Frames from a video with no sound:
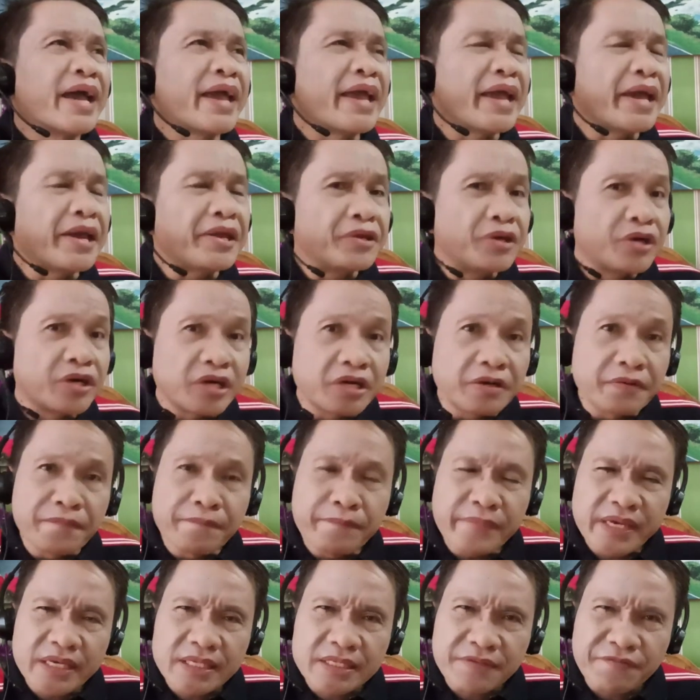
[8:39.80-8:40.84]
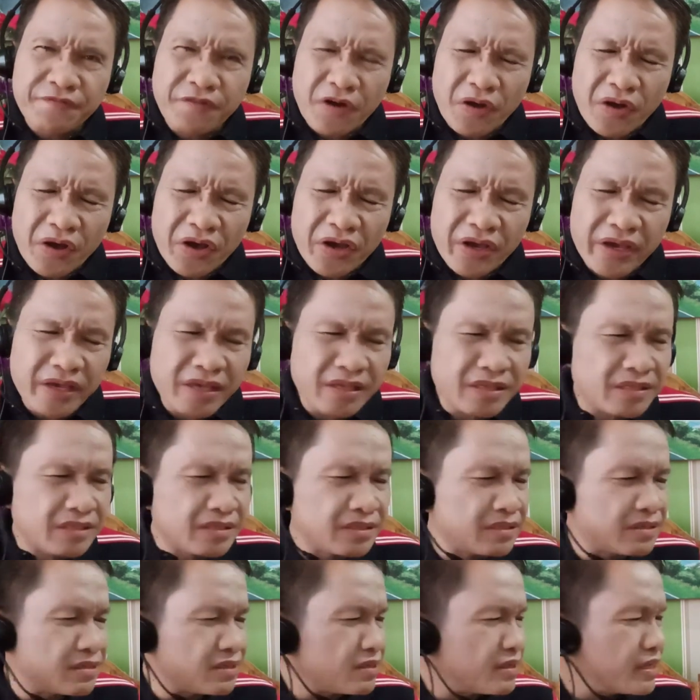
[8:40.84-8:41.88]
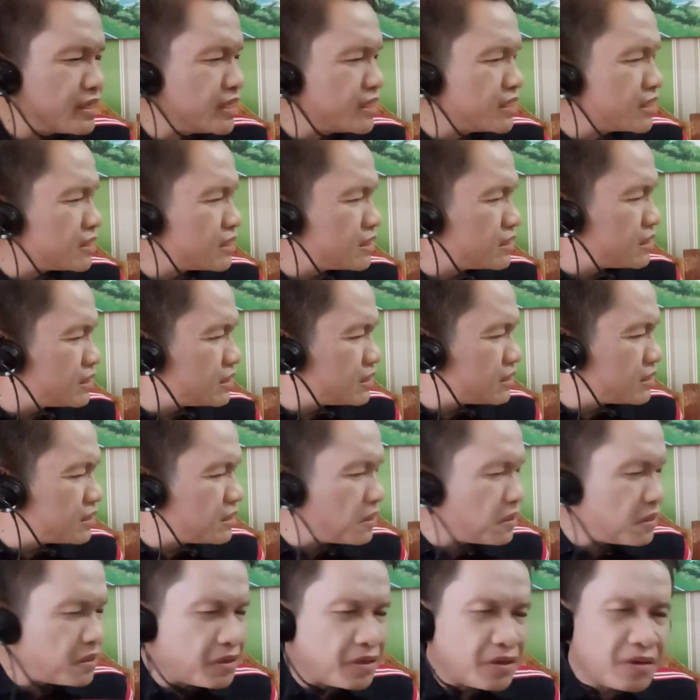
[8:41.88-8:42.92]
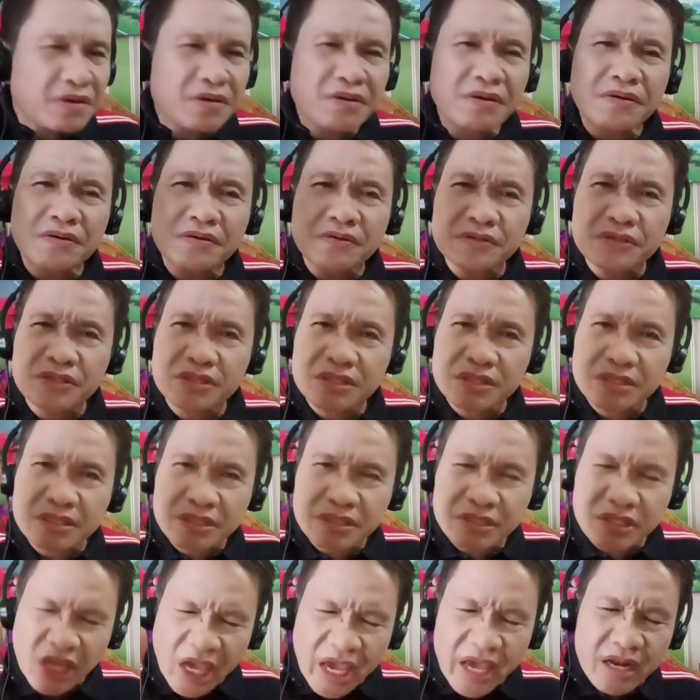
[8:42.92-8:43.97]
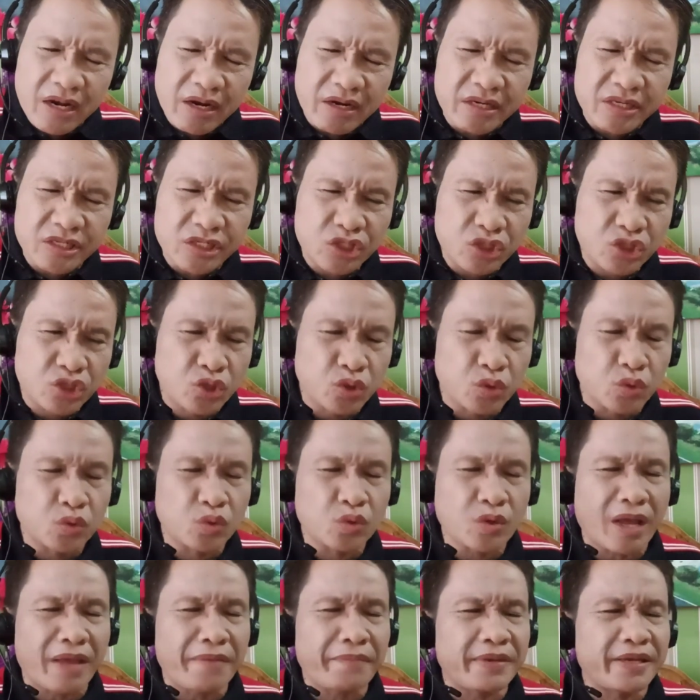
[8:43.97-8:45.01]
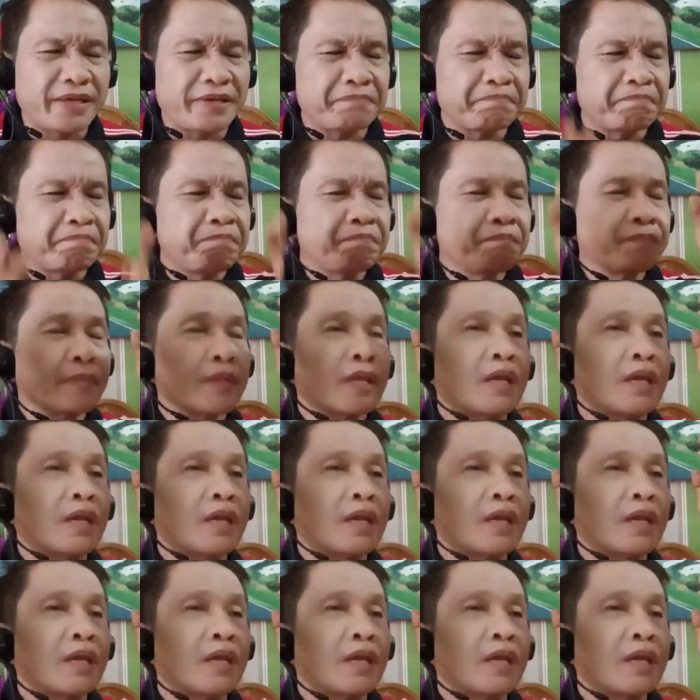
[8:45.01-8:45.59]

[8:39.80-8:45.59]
And her mixed voice is so stellar too. I mean,